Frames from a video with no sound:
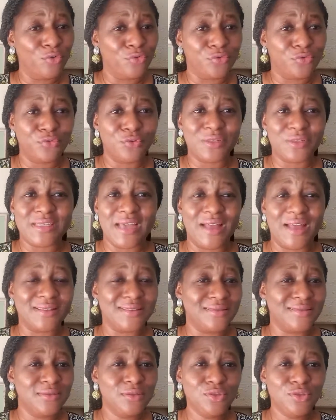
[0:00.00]
foot,
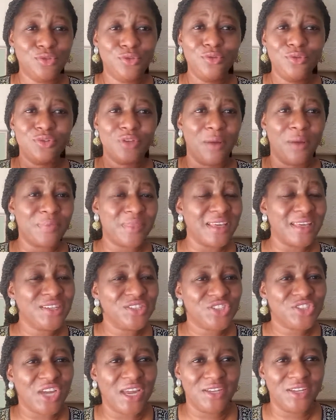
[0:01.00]
and
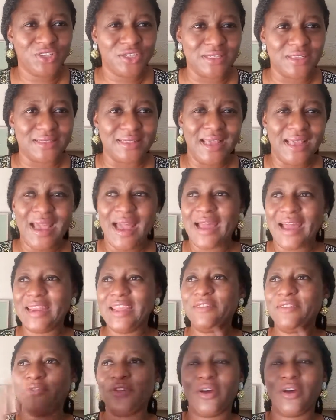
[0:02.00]
something changes. And
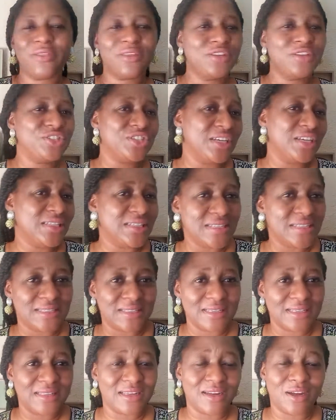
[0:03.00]
if nothing
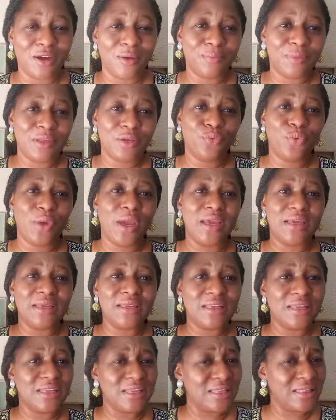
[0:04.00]
changes in the company where
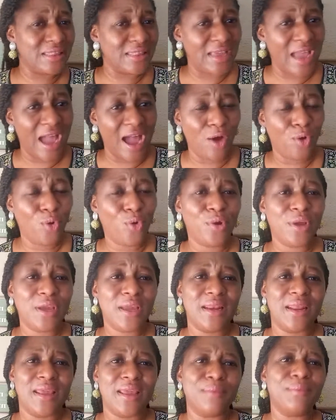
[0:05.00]
they are
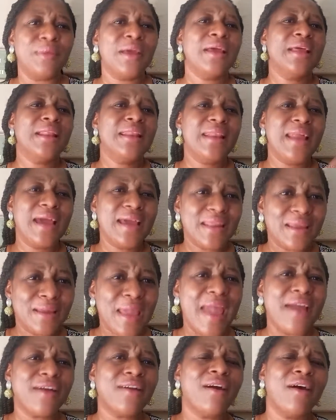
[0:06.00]
owing him, let it
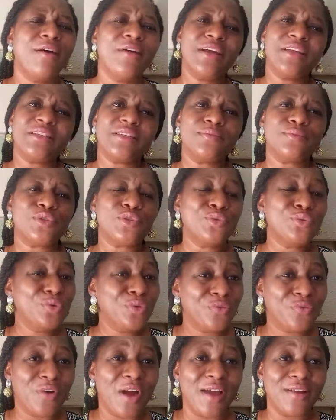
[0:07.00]
encourage him to
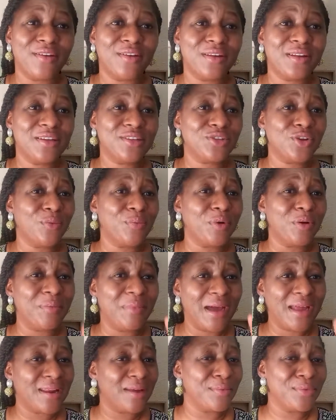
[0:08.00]
look for another job. But
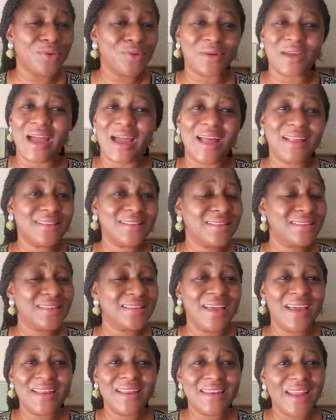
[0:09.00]
madam, you can't
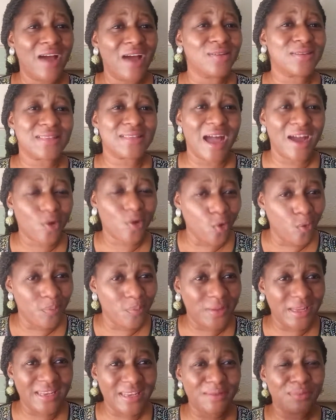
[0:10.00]
now start
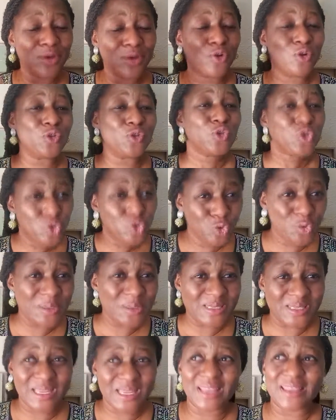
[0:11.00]
complaining, because you
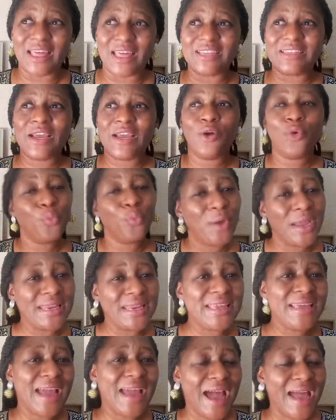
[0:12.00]
said that when
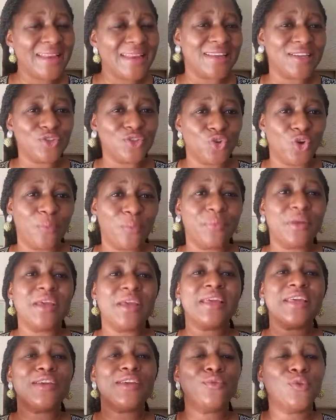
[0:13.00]
he had a job,
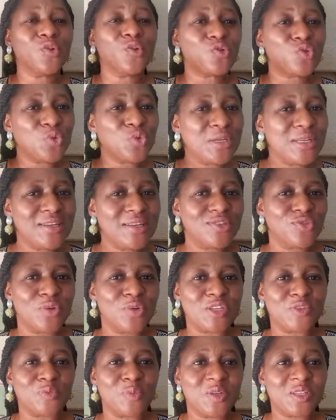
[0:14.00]
he was doing his
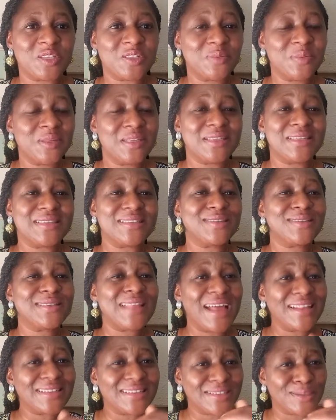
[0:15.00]
responsibilities.
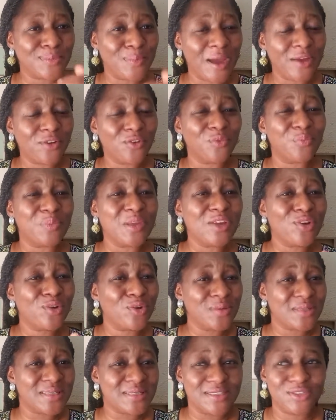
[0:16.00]
That is part of being
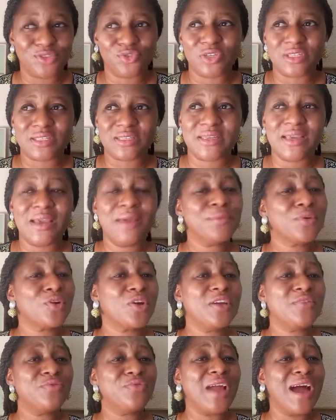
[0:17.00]
considerate.
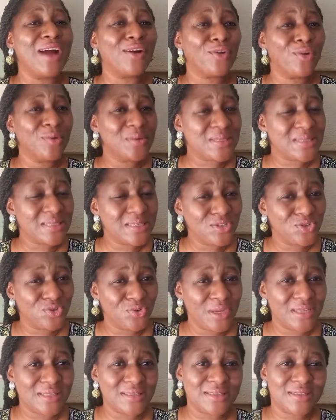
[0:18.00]
Because if you are
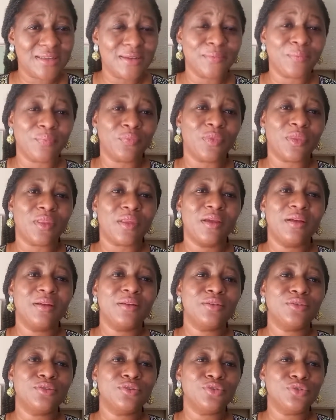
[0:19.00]
considerate
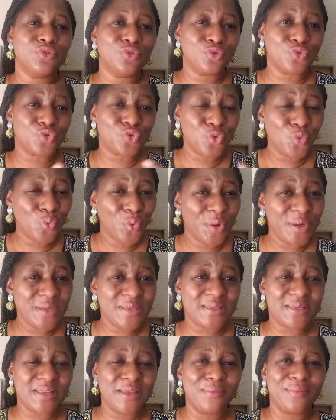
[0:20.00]

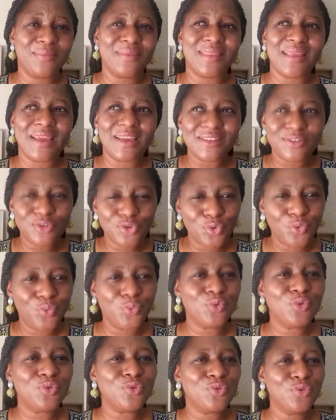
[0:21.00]
towards him, then you
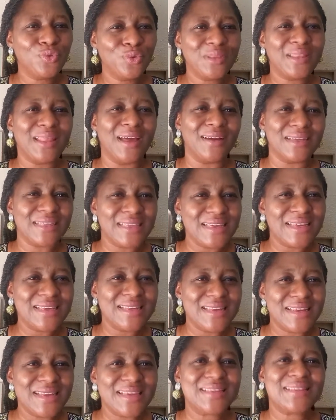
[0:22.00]
would know that he
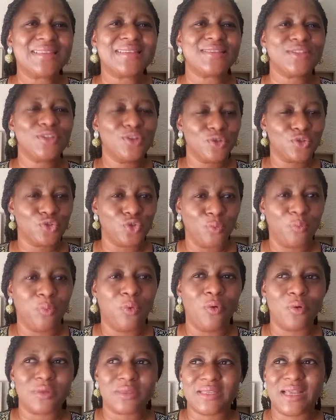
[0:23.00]
needs your
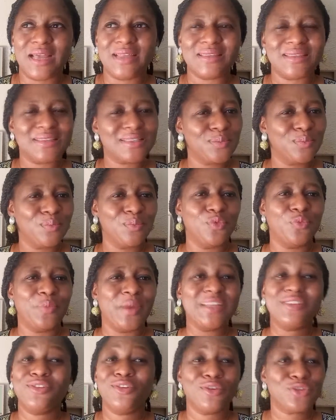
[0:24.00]
support at this
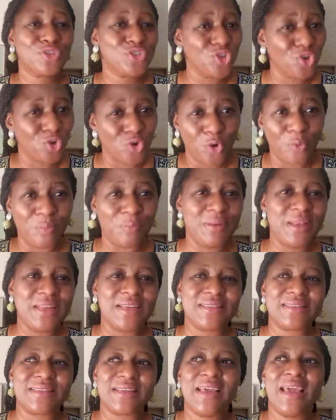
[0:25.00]
moment, not your
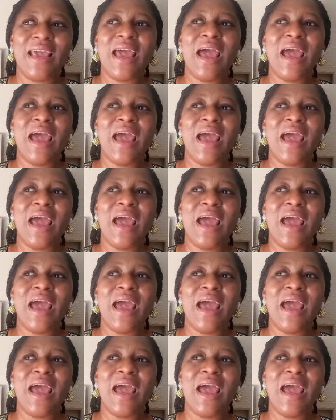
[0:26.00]
complaint.